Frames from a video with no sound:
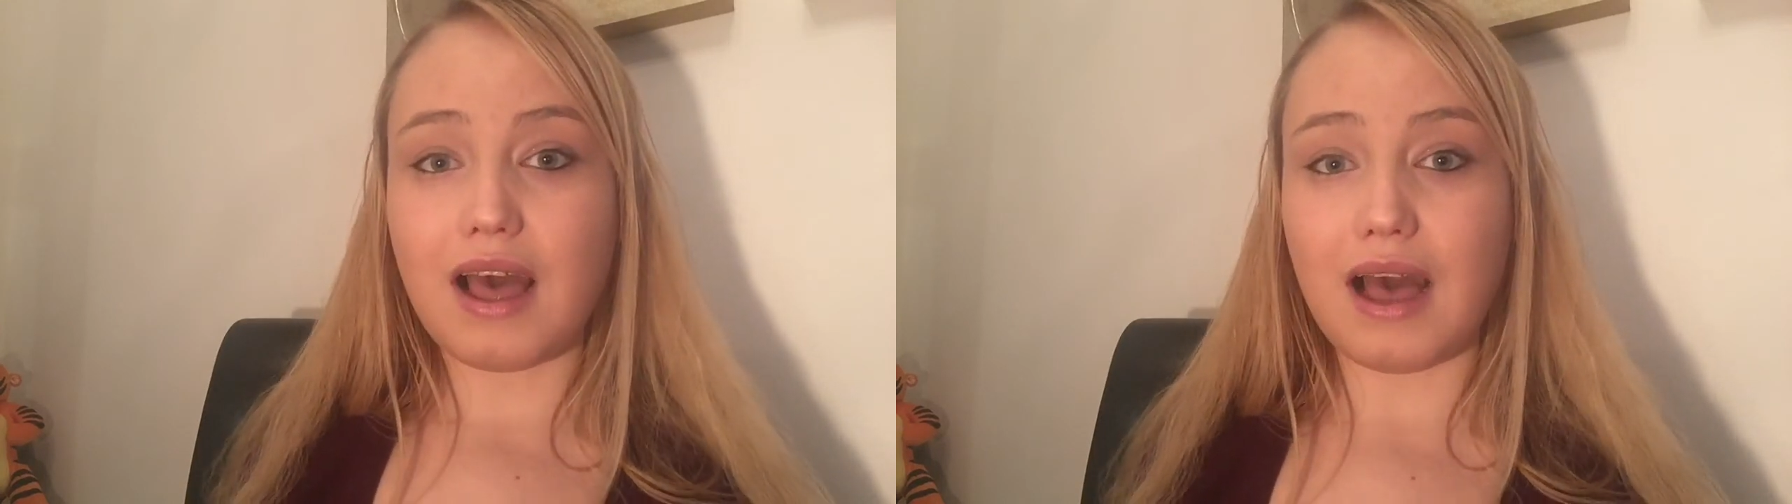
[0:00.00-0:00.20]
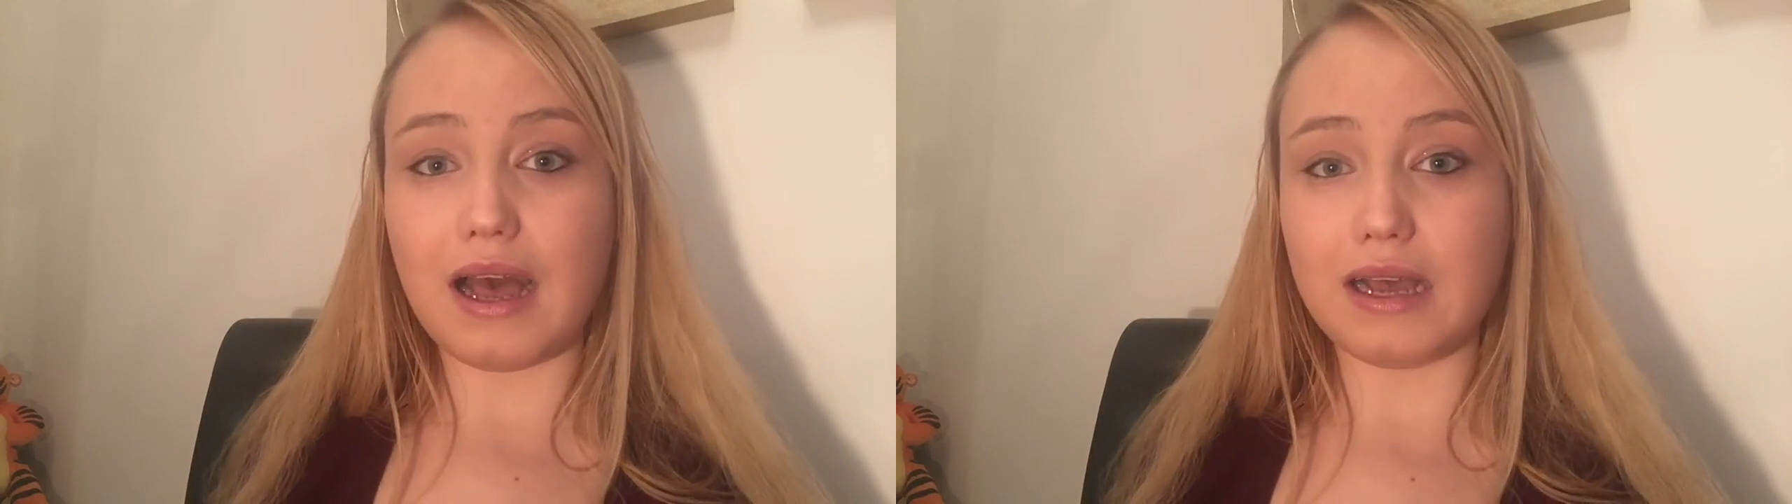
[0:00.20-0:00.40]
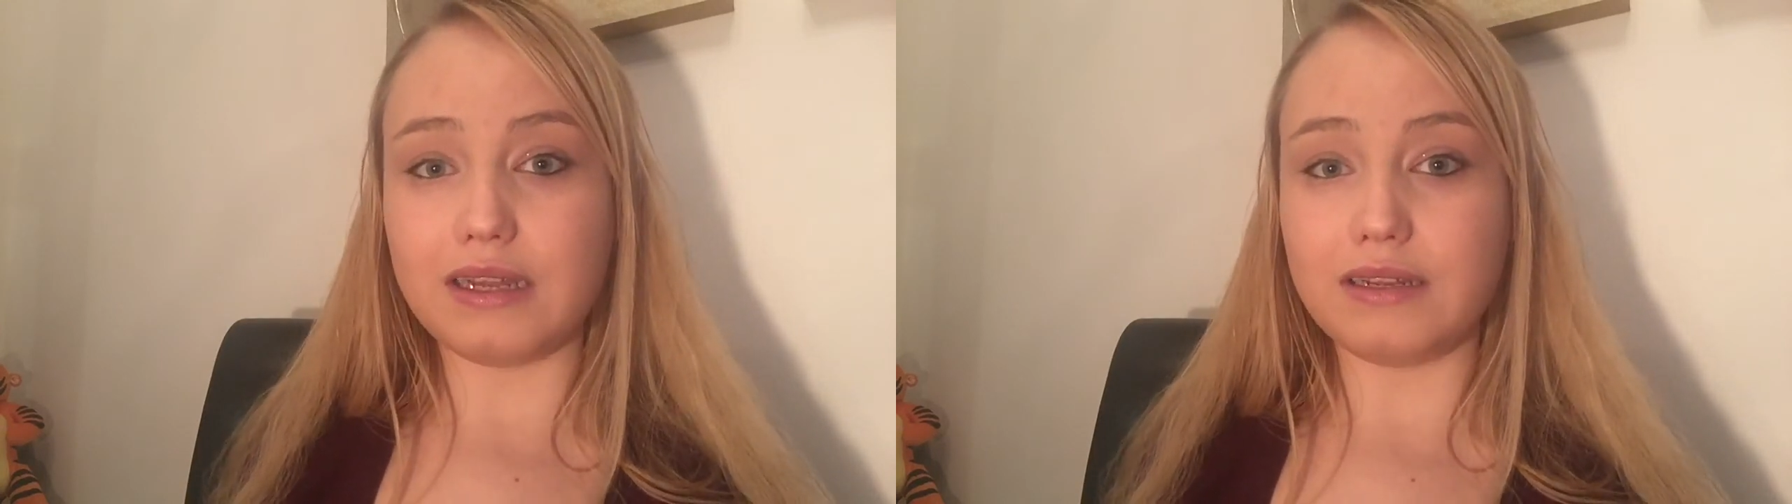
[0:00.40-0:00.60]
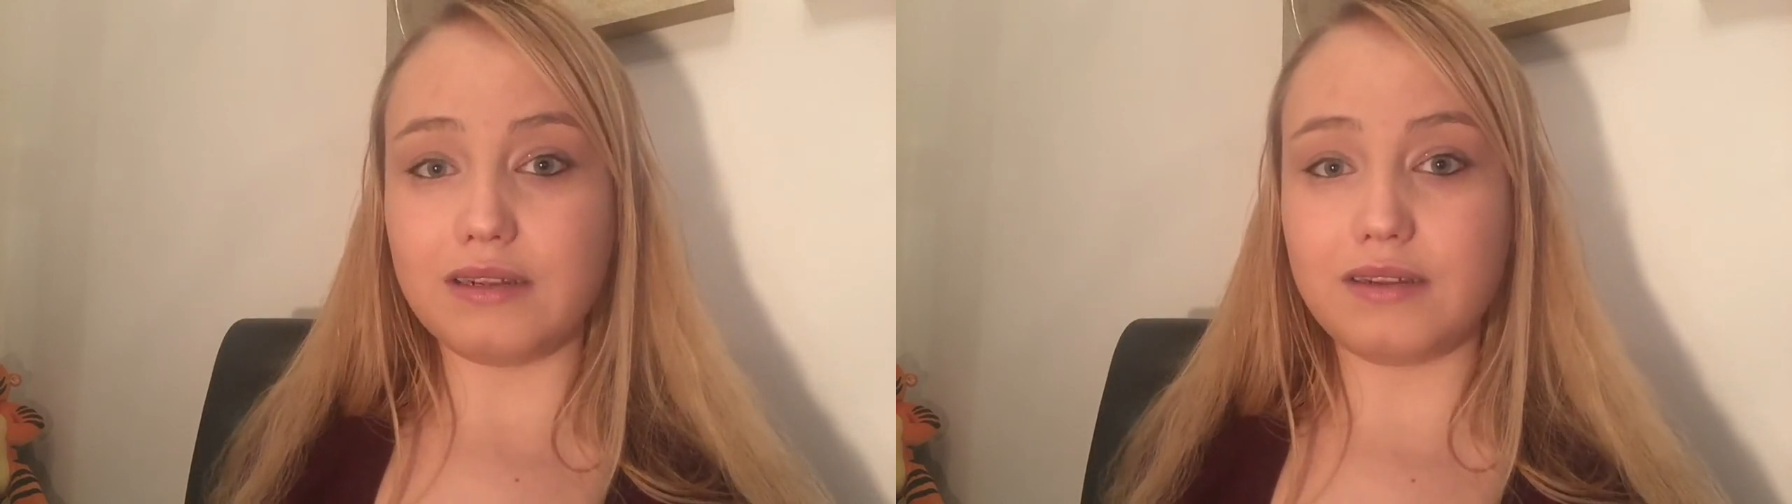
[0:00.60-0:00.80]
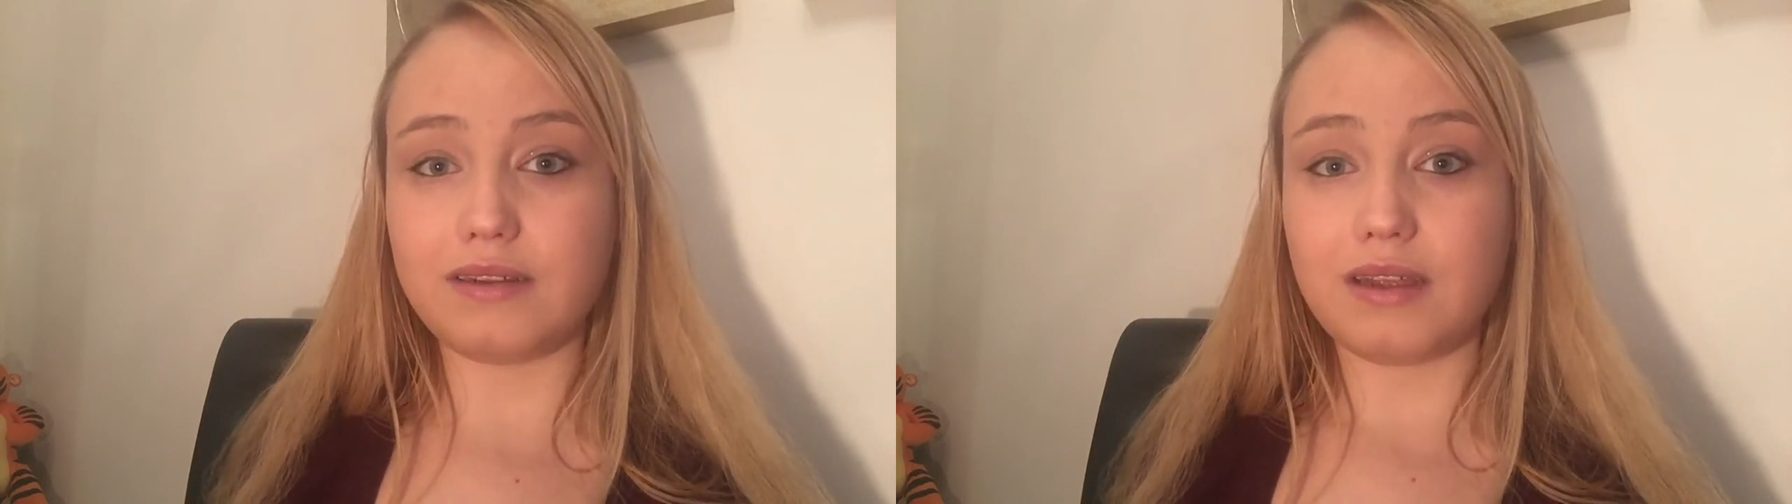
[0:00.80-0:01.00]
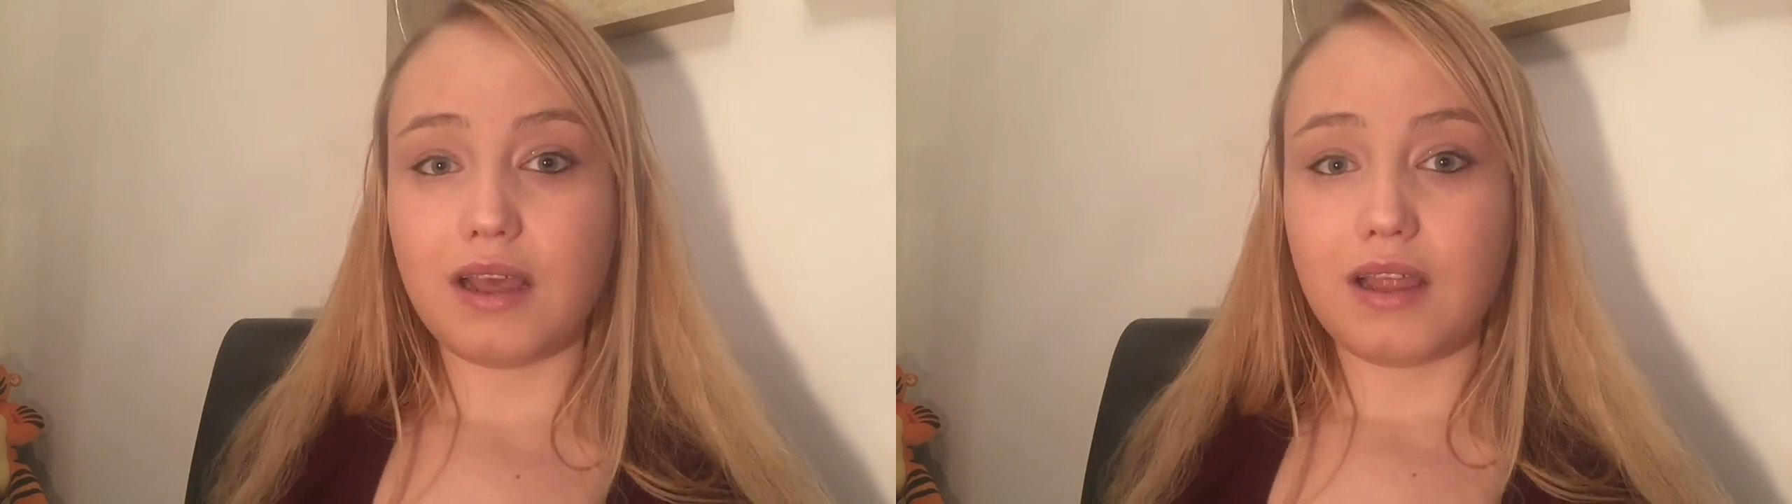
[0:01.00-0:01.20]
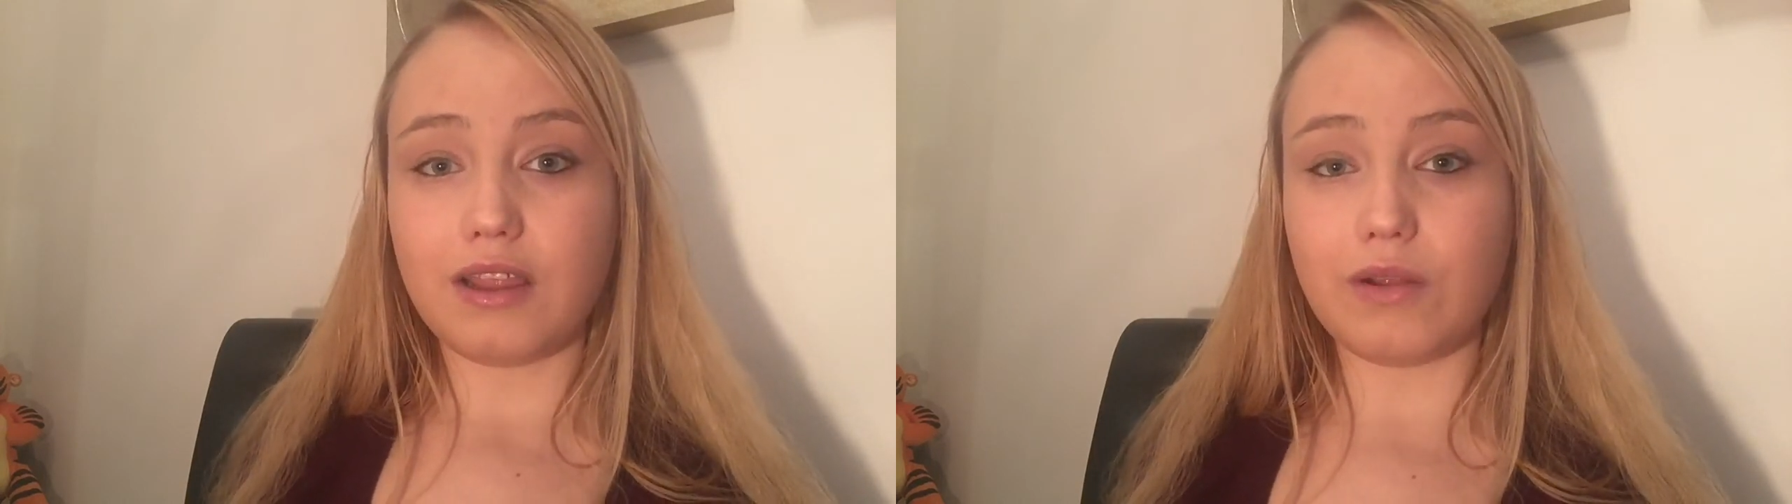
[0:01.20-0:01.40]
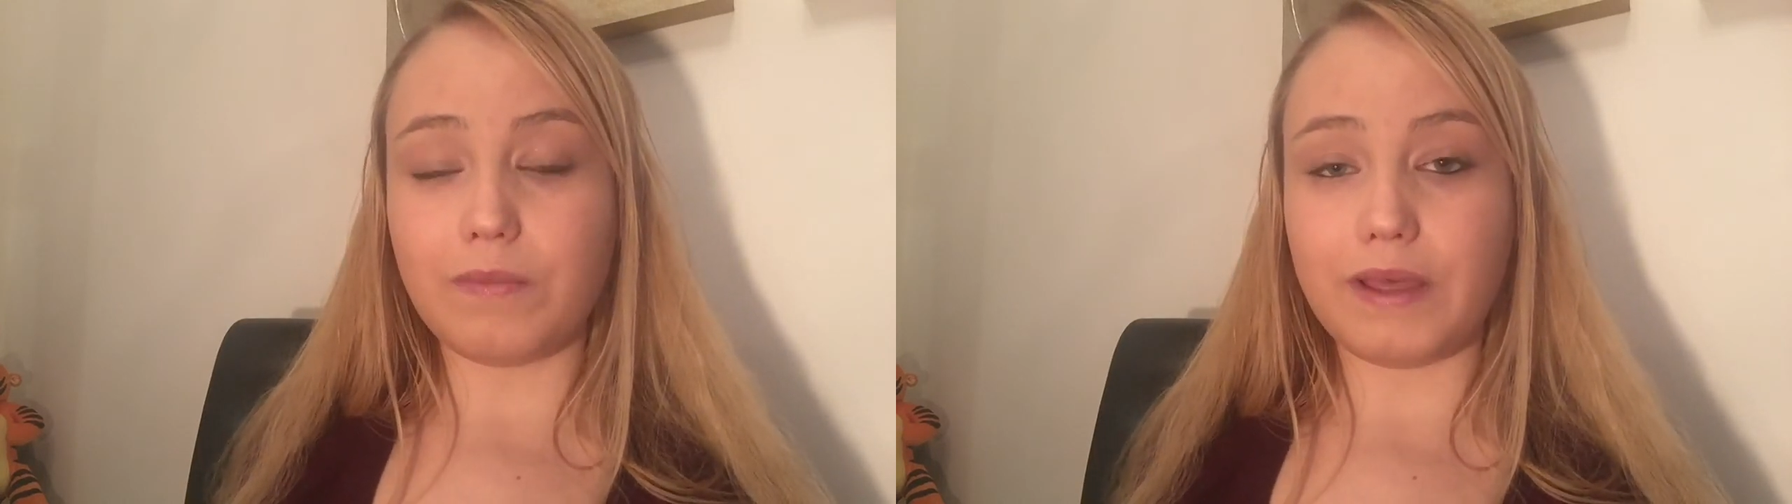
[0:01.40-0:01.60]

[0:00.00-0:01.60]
and there'll